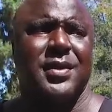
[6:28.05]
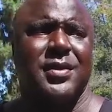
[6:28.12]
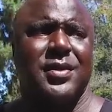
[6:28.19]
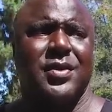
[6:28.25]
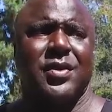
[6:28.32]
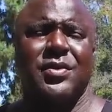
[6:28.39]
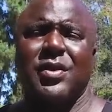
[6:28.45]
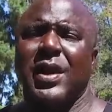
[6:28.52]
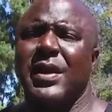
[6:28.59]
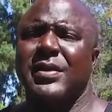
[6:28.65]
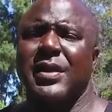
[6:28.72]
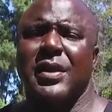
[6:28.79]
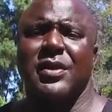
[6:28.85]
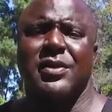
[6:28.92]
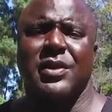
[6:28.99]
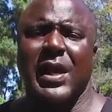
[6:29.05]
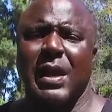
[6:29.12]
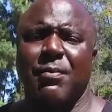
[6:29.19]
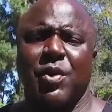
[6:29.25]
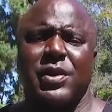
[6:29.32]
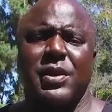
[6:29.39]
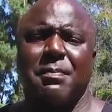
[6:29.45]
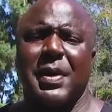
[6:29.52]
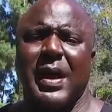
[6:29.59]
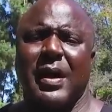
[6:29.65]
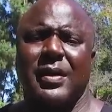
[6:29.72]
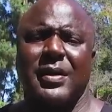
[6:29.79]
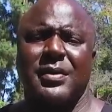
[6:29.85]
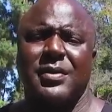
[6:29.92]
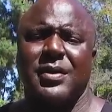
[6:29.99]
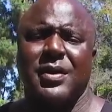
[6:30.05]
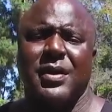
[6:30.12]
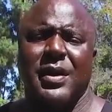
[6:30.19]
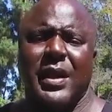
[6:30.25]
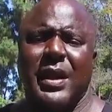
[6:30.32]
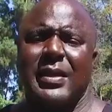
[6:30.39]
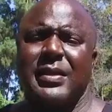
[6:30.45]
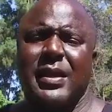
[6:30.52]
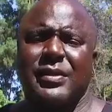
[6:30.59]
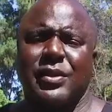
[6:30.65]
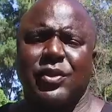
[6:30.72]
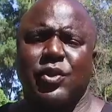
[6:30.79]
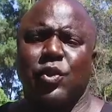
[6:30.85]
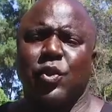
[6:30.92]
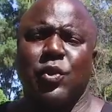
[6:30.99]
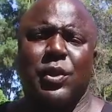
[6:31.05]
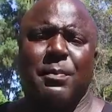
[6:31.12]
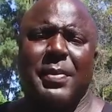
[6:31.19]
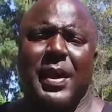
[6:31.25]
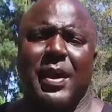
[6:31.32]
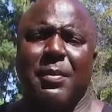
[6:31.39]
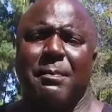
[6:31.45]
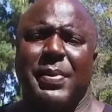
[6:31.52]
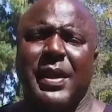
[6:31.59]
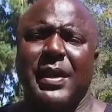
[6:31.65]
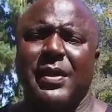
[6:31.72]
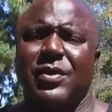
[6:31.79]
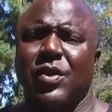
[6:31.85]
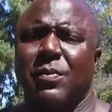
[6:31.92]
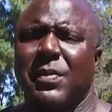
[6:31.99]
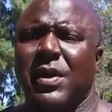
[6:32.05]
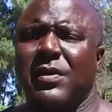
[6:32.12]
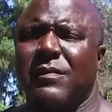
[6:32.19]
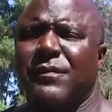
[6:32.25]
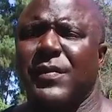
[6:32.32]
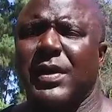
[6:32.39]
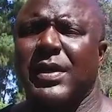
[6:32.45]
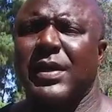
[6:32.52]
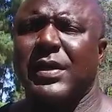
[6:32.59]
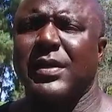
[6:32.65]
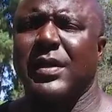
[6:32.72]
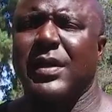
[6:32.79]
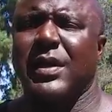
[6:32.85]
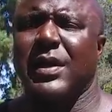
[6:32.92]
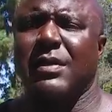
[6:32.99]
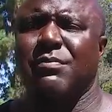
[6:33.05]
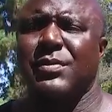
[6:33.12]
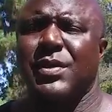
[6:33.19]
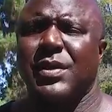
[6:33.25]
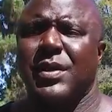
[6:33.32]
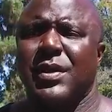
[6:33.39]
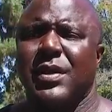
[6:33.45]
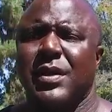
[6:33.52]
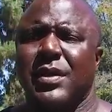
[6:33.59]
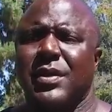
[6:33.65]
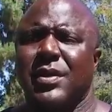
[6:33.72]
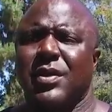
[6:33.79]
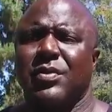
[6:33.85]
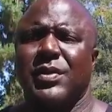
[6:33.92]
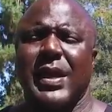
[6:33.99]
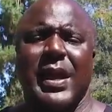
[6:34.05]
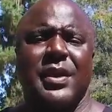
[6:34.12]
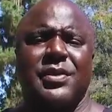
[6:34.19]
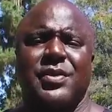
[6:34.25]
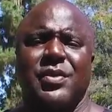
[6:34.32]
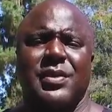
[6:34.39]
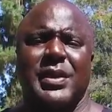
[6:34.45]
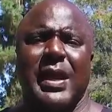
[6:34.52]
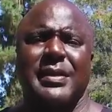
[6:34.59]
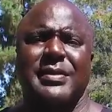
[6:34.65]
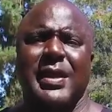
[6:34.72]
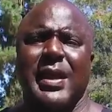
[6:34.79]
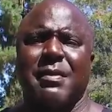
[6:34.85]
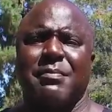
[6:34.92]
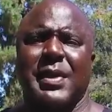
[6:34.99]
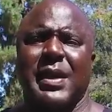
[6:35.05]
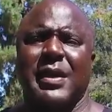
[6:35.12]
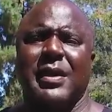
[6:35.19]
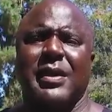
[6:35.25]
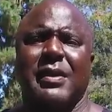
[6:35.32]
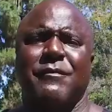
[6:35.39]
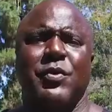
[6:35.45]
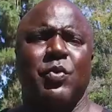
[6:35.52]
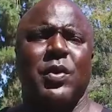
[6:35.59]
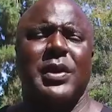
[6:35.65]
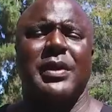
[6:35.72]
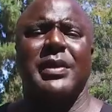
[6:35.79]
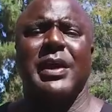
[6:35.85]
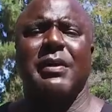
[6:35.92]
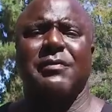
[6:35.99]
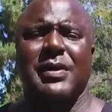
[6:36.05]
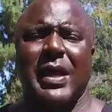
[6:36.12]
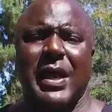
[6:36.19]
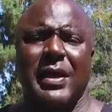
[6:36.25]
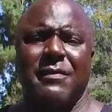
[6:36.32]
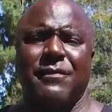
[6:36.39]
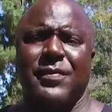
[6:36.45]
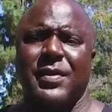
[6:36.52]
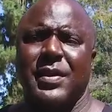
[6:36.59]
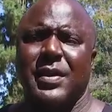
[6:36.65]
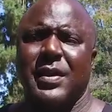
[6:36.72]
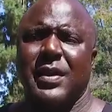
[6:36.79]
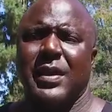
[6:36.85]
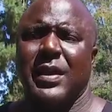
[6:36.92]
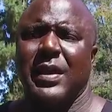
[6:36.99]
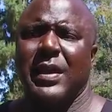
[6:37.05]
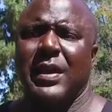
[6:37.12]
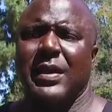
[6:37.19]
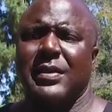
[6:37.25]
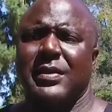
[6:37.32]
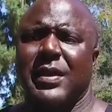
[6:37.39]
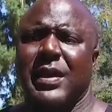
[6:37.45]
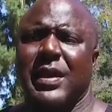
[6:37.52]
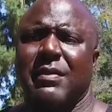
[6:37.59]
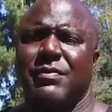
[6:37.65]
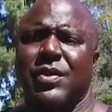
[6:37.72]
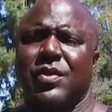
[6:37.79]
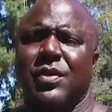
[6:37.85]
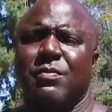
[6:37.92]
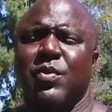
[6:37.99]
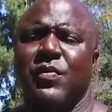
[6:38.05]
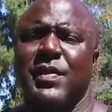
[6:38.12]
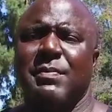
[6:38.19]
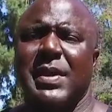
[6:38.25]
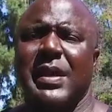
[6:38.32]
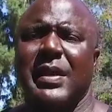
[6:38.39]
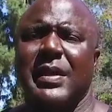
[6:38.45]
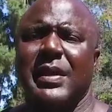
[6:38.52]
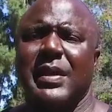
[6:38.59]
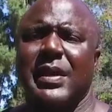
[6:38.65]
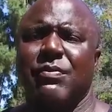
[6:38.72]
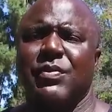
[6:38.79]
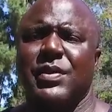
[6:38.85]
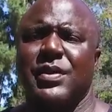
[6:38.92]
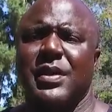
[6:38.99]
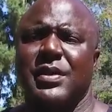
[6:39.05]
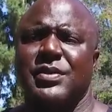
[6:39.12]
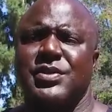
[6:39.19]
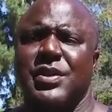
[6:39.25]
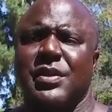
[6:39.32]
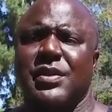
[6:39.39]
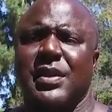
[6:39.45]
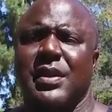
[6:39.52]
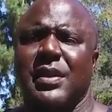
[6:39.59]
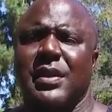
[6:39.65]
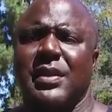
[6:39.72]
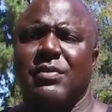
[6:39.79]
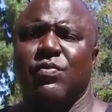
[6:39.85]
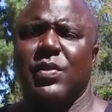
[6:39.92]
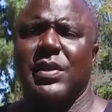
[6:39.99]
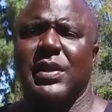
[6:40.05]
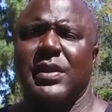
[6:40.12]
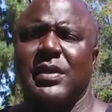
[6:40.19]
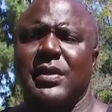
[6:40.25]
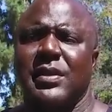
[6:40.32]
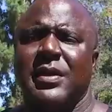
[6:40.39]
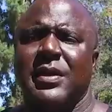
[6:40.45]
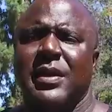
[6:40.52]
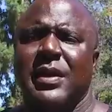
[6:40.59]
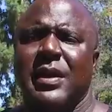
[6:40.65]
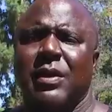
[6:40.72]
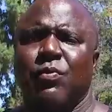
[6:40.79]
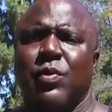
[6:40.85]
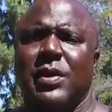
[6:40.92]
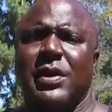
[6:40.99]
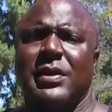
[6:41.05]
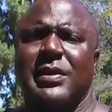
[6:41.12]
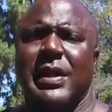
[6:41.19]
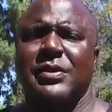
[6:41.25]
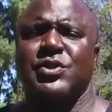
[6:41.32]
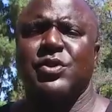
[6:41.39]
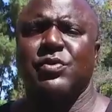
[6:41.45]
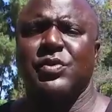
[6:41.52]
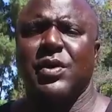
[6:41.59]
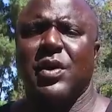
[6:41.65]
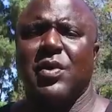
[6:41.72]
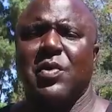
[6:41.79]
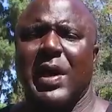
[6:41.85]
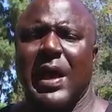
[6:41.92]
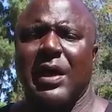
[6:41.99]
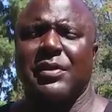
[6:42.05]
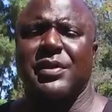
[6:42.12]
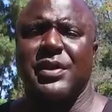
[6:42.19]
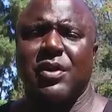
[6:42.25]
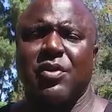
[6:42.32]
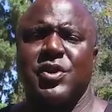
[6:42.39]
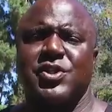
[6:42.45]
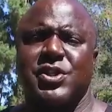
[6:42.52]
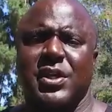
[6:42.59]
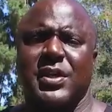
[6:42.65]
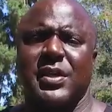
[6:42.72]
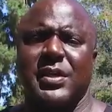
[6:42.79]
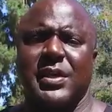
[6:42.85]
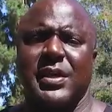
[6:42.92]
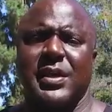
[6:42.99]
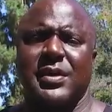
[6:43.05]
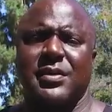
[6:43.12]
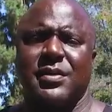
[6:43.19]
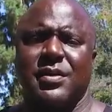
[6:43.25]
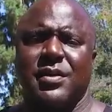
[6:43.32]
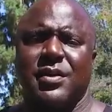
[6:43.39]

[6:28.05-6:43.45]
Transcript: You know, there ain't nothing glamorous about it. Ain't nothing cool about being no motherfucking, um, you know, gangster like that, man. If you really love life and um, you know, the movie, man, it, it was it's just it, it, really it really lets you know how serious shit can get.